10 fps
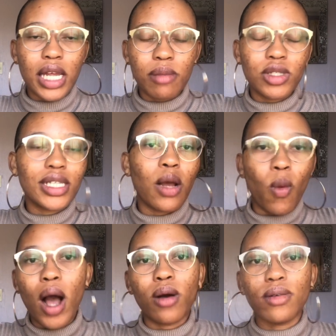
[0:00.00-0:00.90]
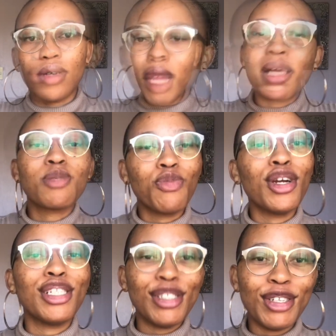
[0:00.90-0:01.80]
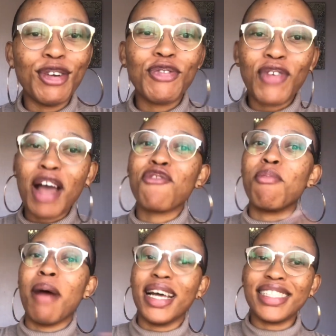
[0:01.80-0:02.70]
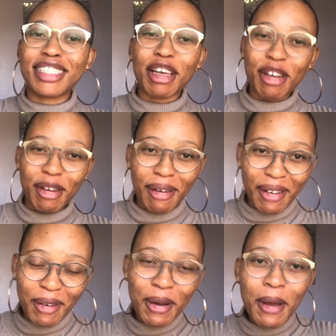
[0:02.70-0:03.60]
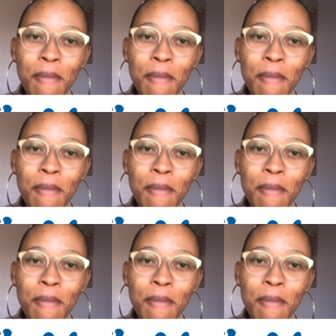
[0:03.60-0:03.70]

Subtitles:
and I'm just like, wow, my spirit knew 5 months ago.